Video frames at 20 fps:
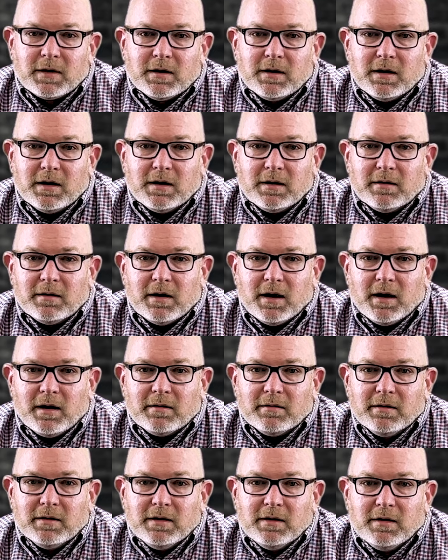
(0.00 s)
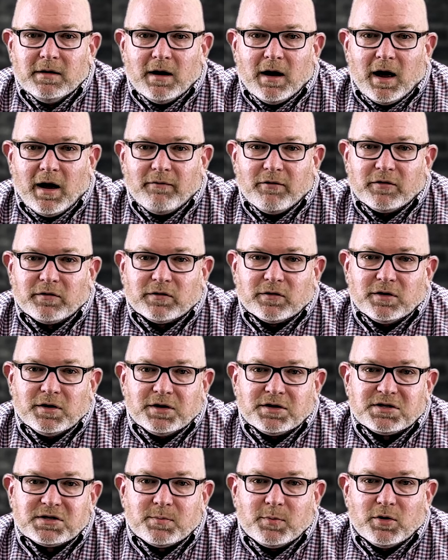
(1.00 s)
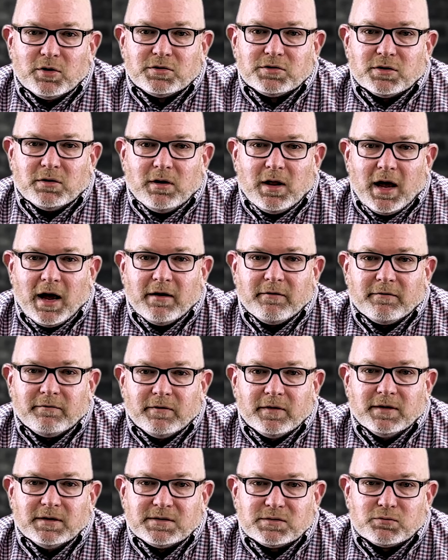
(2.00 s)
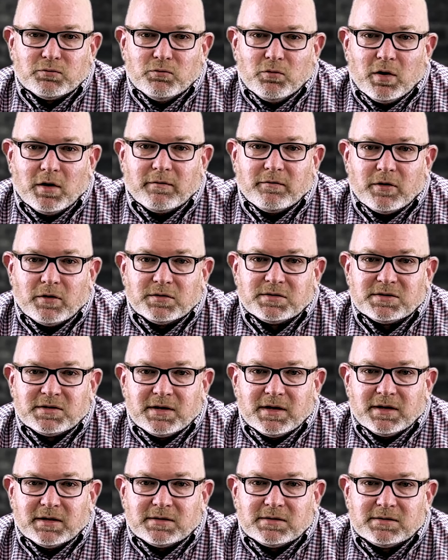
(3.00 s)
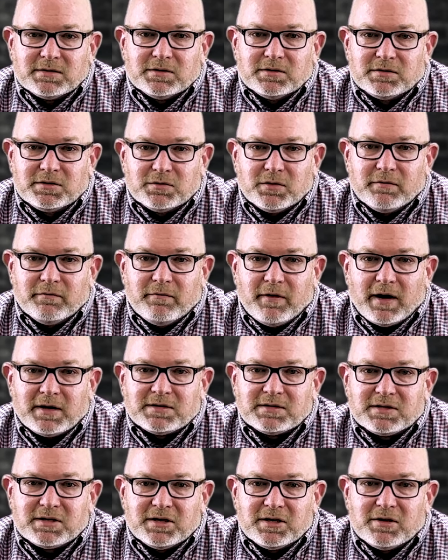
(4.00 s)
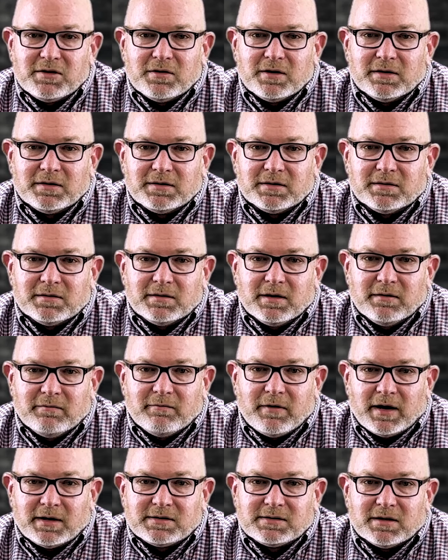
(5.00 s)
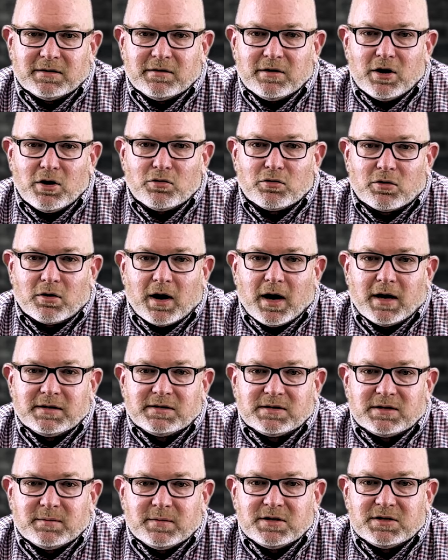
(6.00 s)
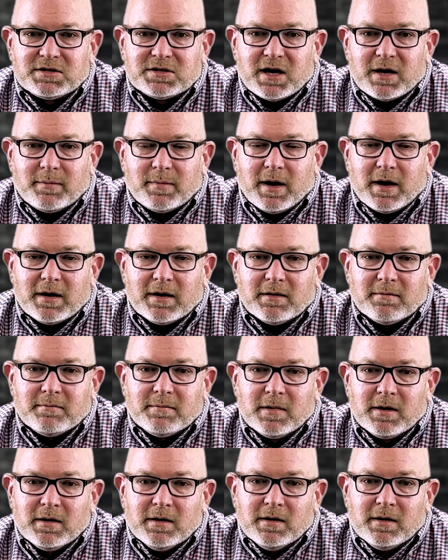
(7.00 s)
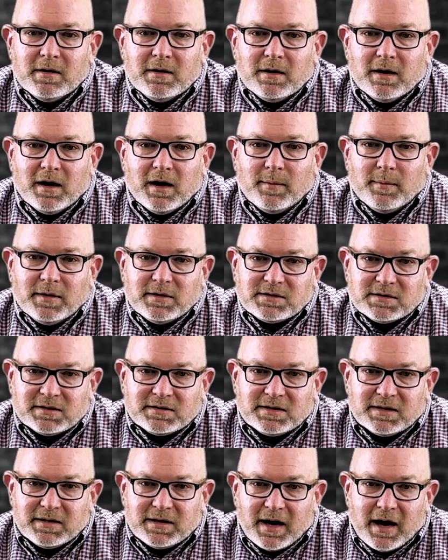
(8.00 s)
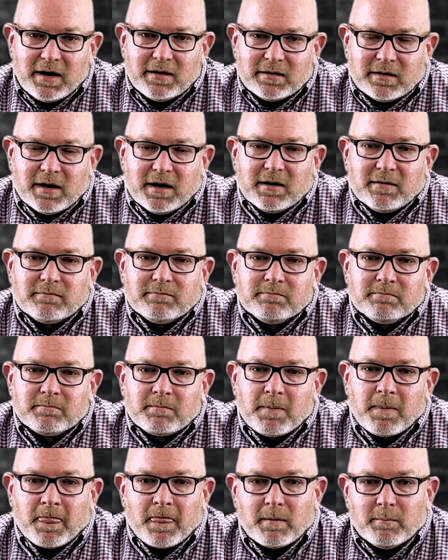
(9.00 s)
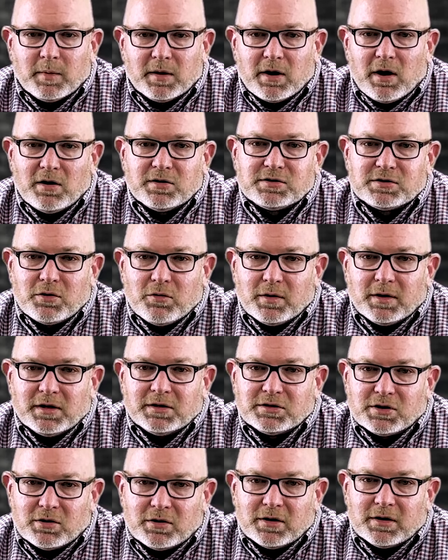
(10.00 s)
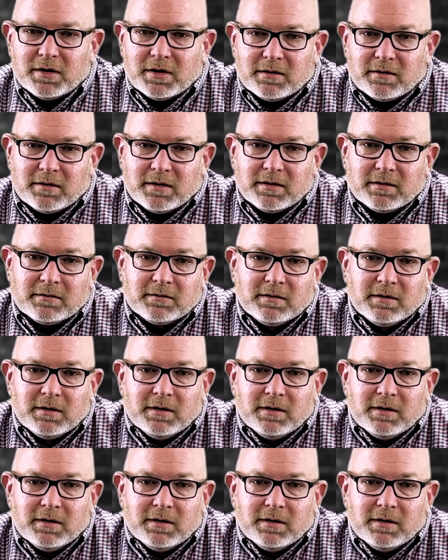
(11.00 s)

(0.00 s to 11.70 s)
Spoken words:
And obviously, the spiritual life is one of those things. To invest here and to invest and know Christ and be shaped by Him is a today thing, but also an eternity thing.